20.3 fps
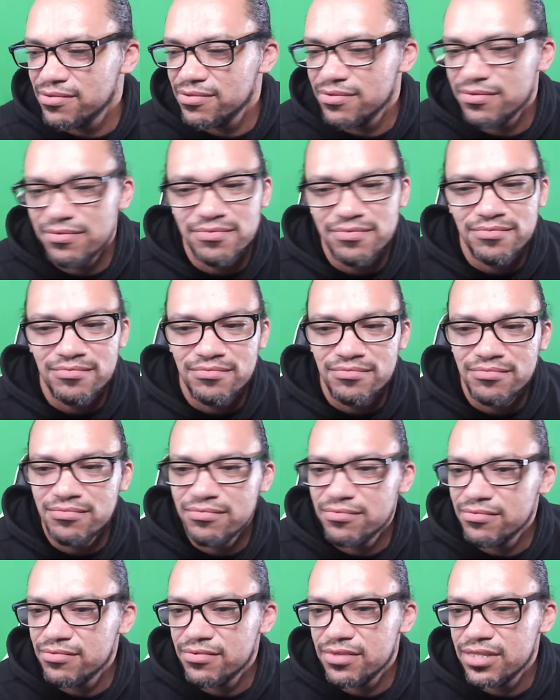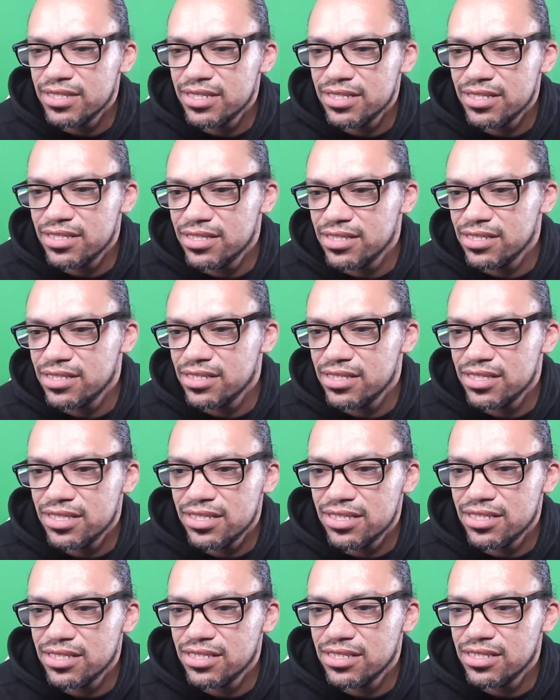
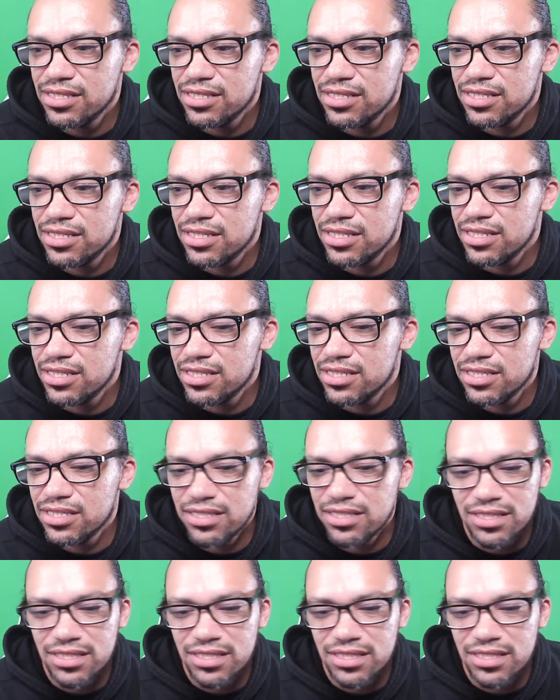(no one is talking)